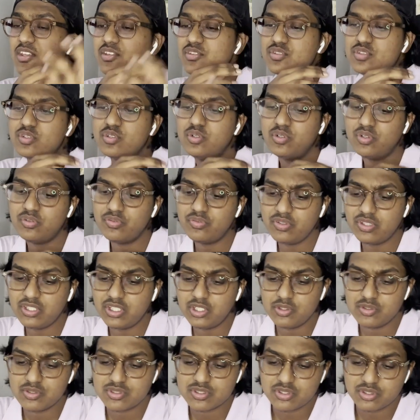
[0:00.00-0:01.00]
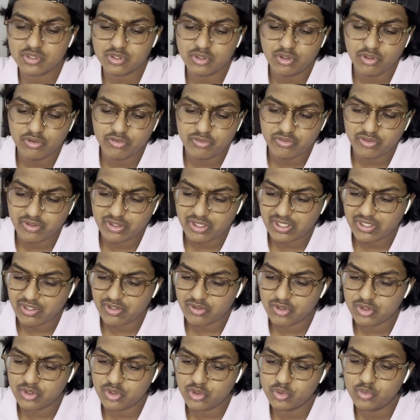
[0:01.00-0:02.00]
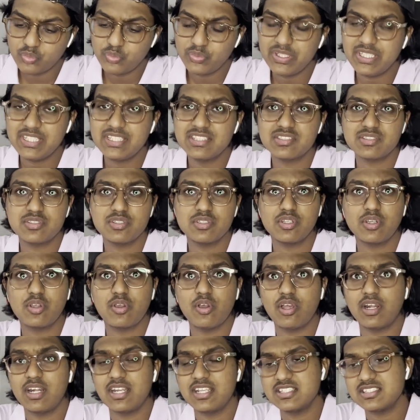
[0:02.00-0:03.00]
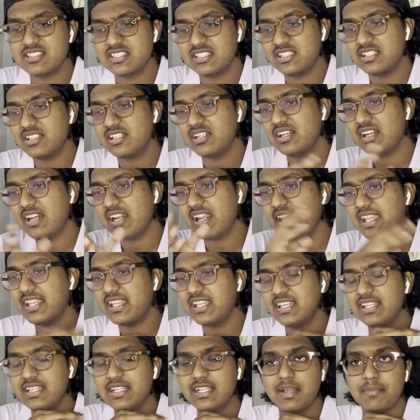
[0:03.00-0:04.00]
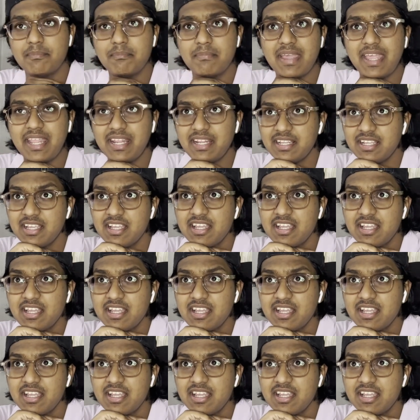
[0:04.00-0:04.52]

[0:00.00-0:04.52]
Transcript: So we used to go for around 2 weeks to the college and again come back.